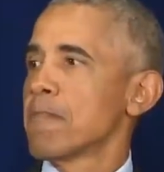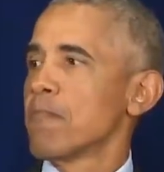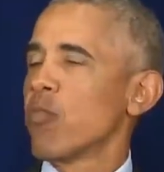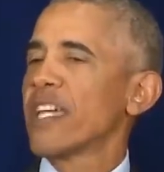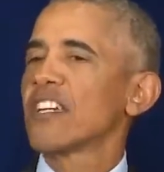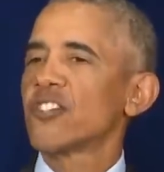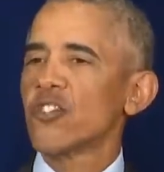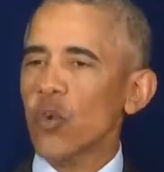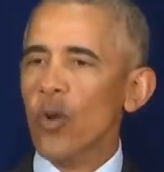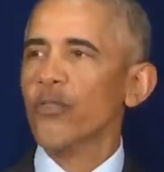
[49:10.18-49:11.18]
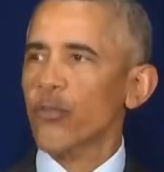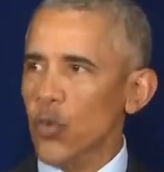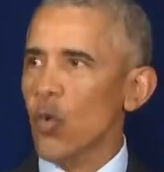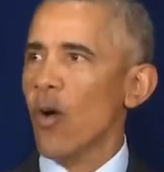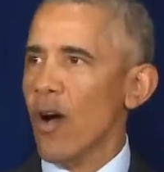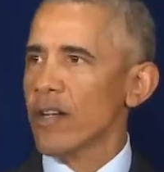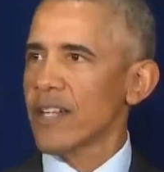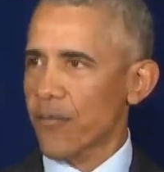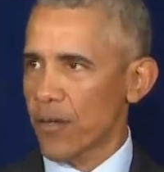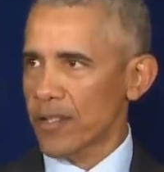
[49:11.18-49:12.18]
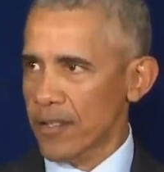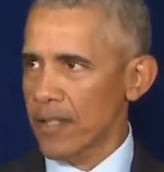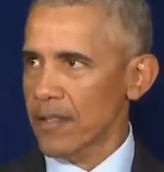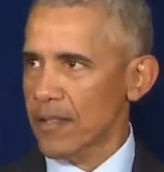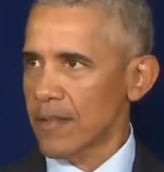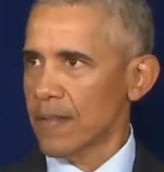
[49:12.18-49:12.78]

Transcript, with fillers: we could sort through our differences.